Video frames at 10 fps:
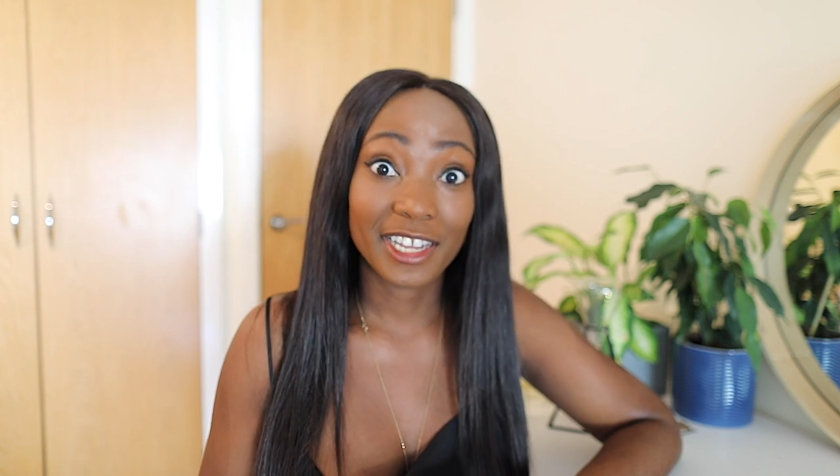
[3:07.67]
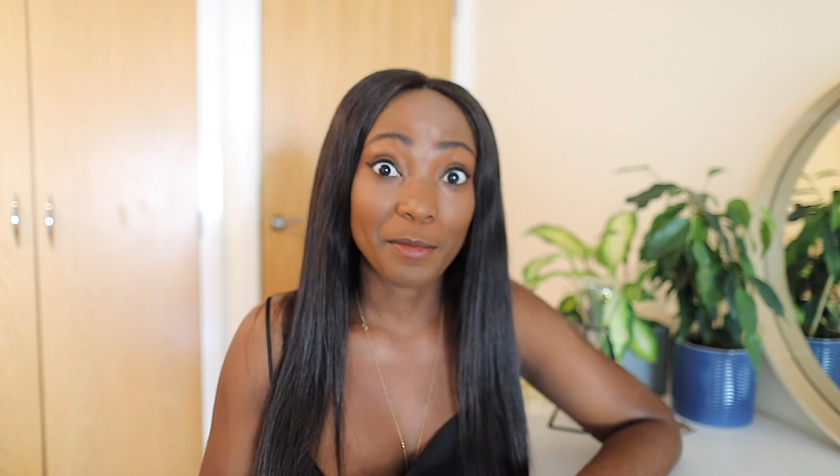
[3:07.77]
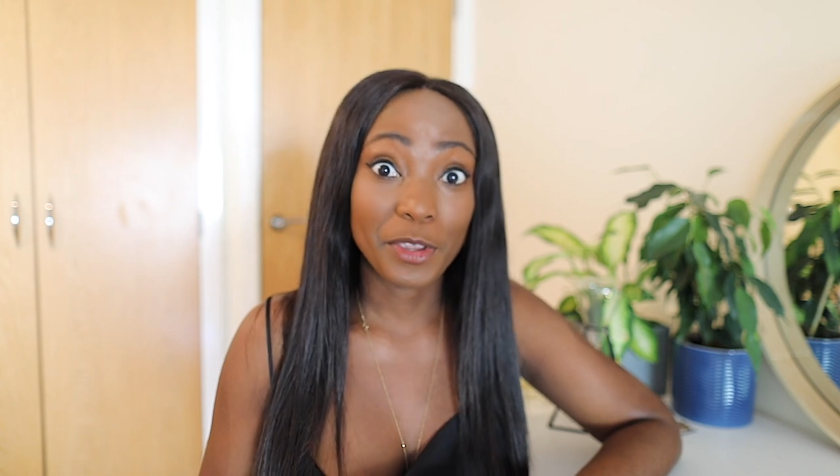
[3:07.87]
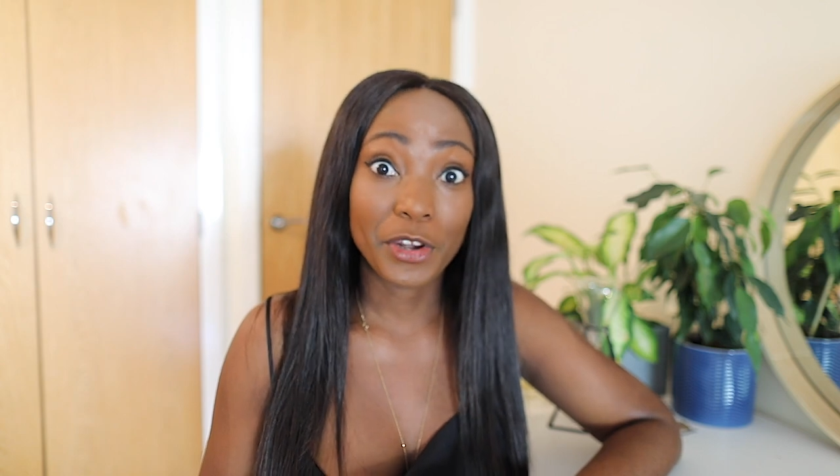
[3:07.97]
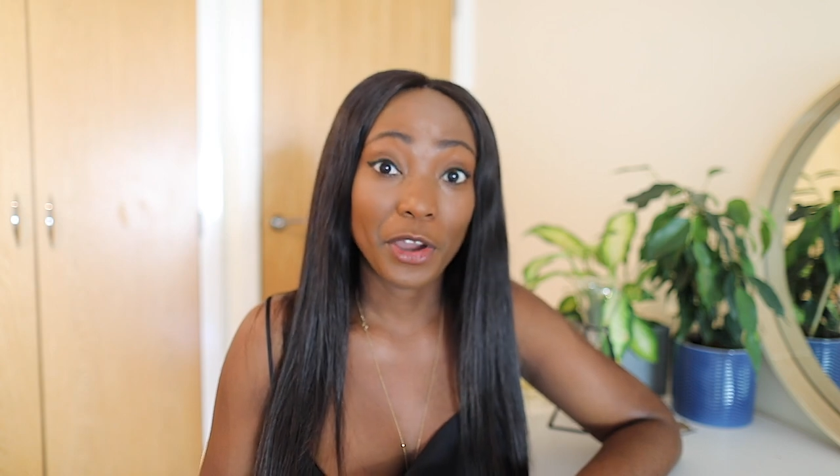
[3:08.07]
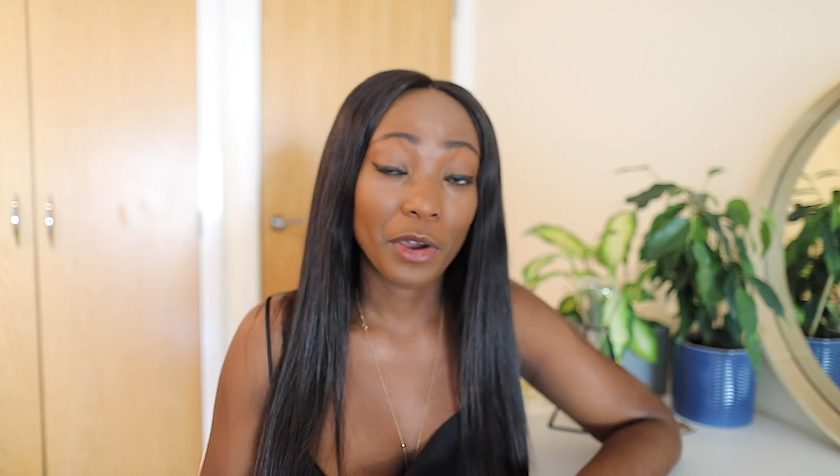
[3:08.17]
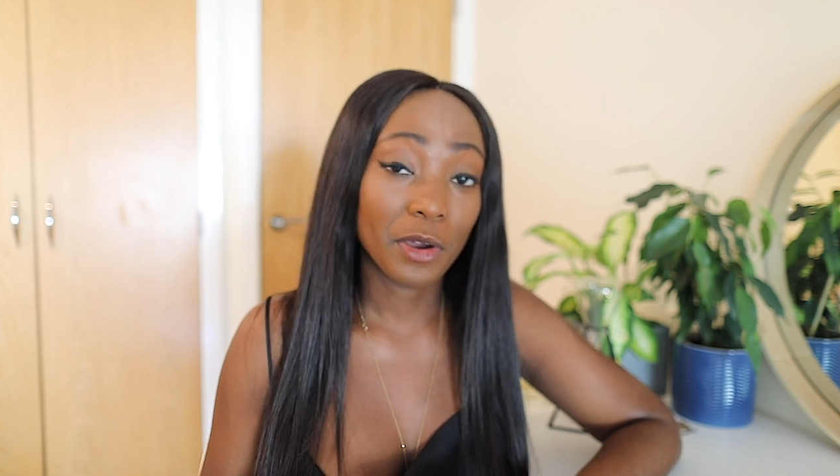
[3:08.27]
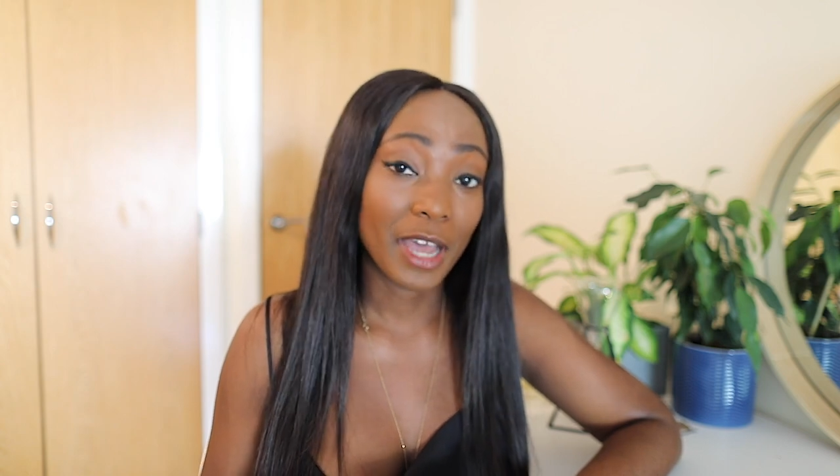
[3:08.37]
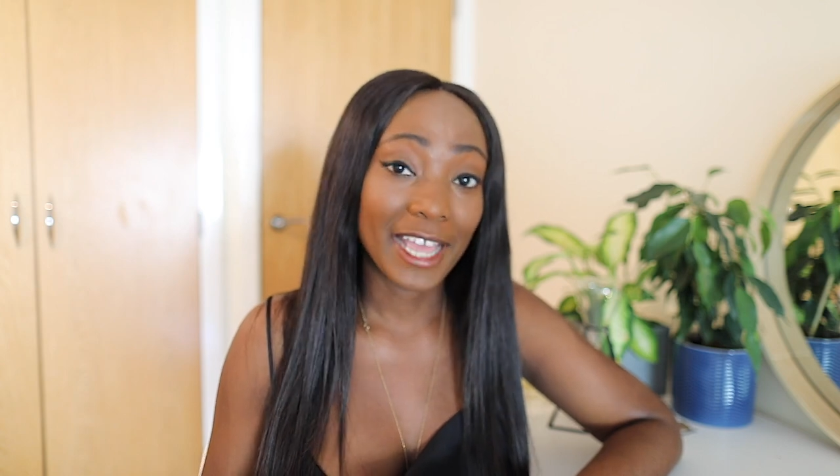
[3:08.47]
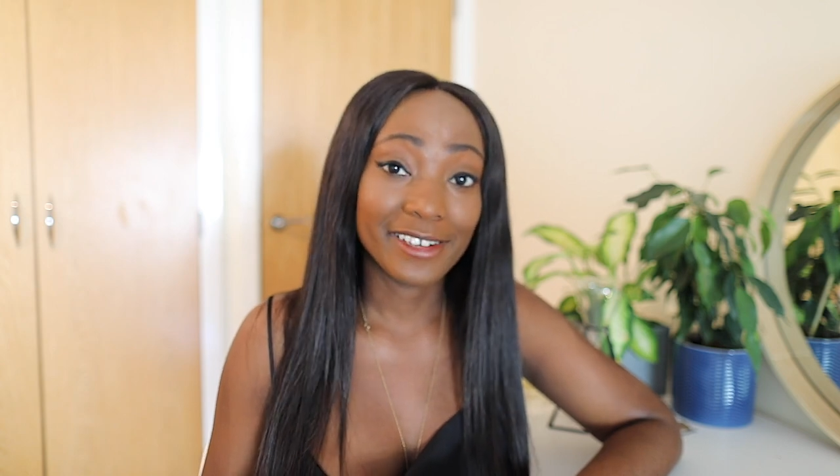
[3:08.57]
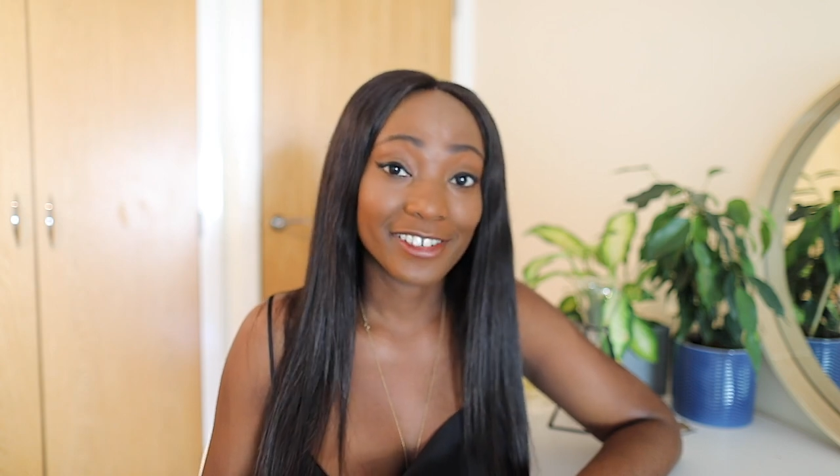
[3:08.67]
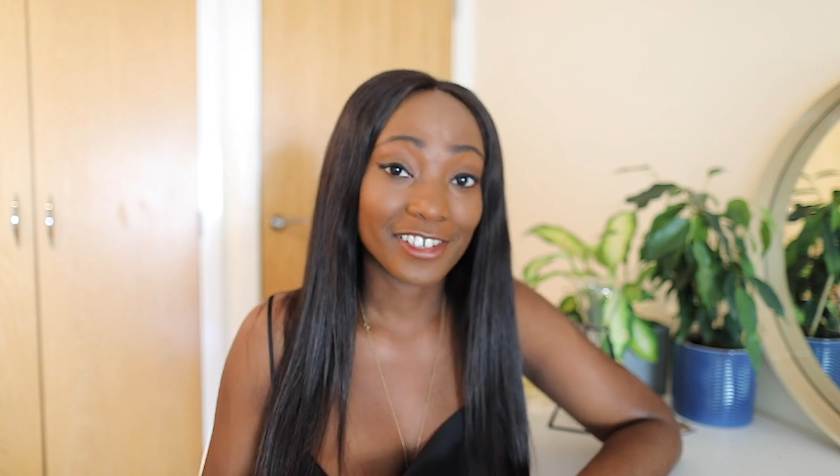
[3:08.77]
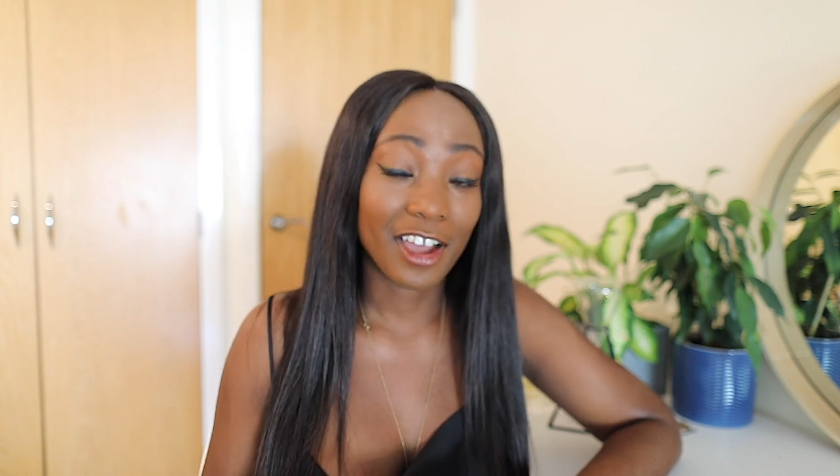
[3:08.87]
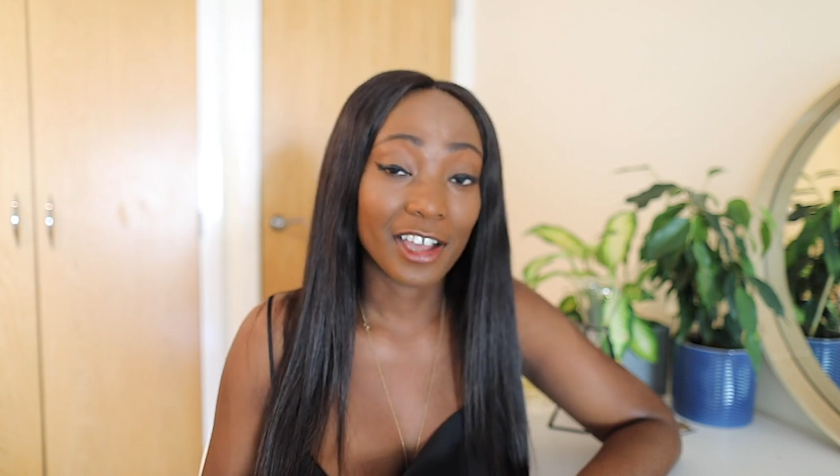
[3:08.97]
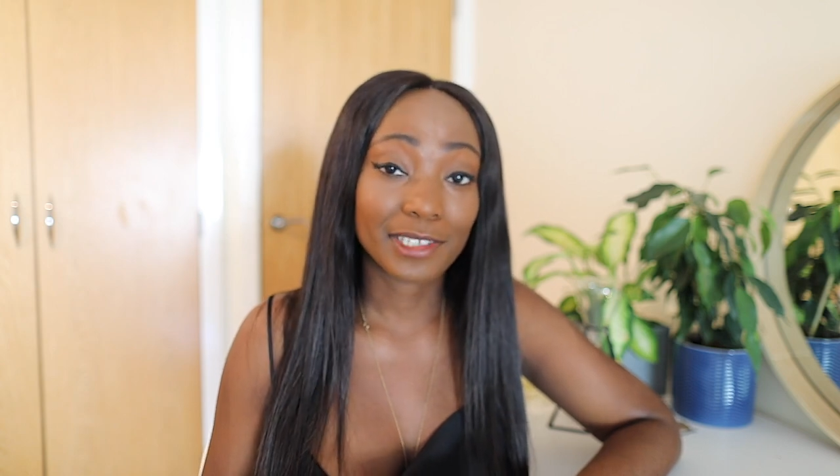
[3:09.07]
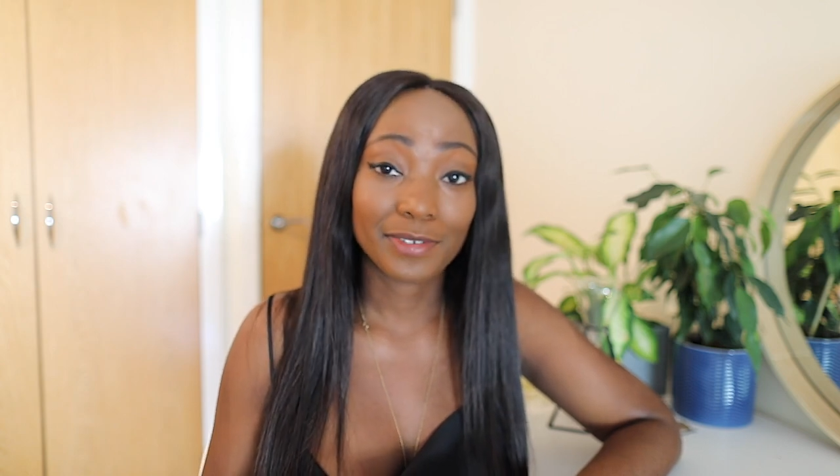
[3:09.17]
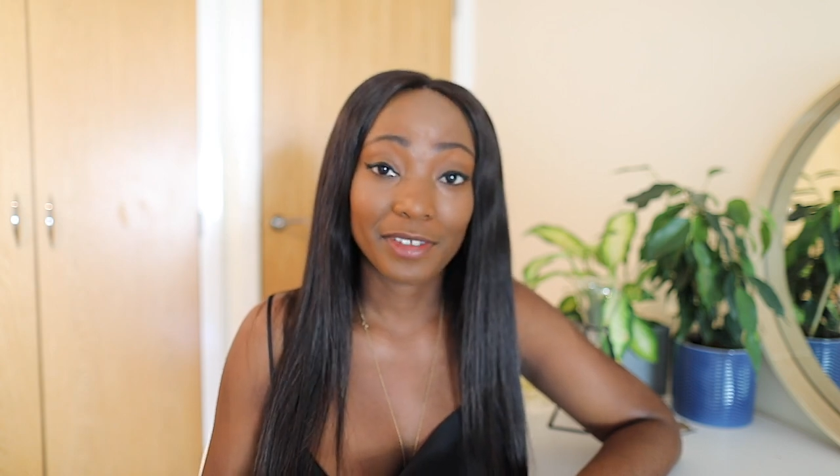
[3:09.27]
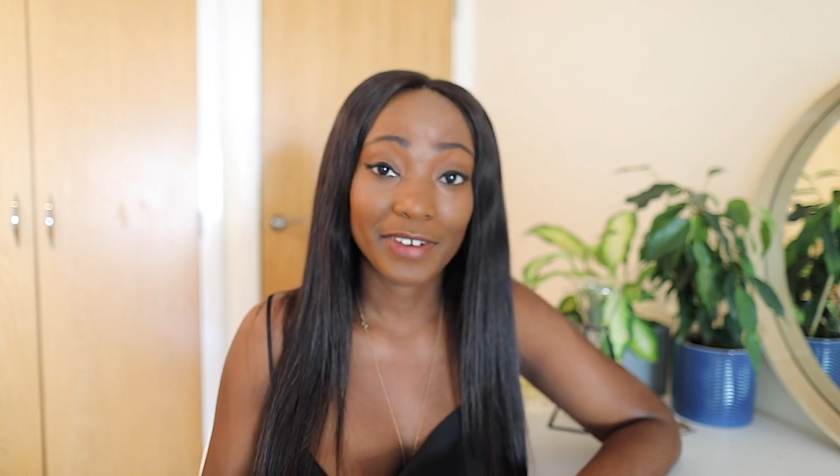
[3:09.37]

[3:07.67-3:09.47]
let me know and ask for the